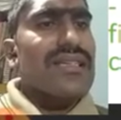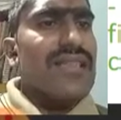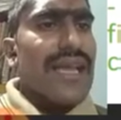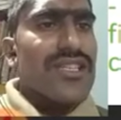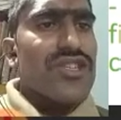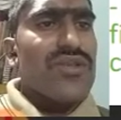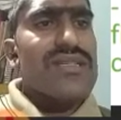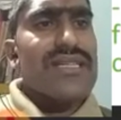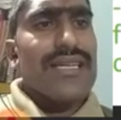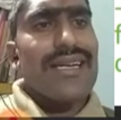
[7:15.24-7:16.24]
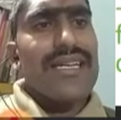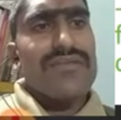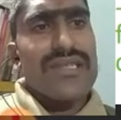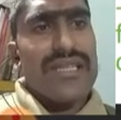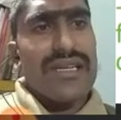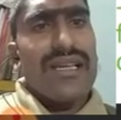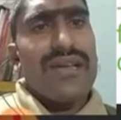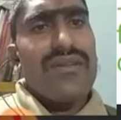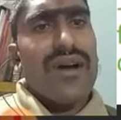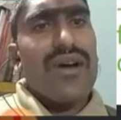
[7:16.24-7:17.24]
actual cell division
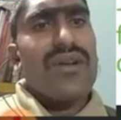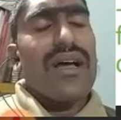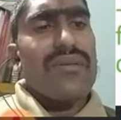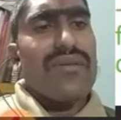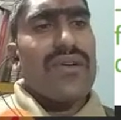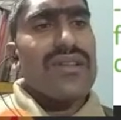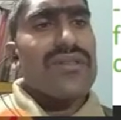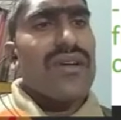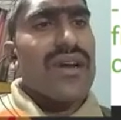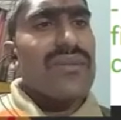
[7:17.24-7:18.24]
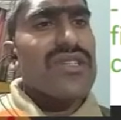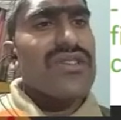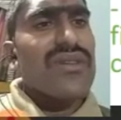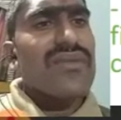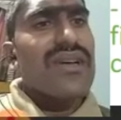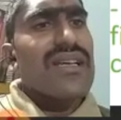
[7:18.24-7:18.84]
or for the formation of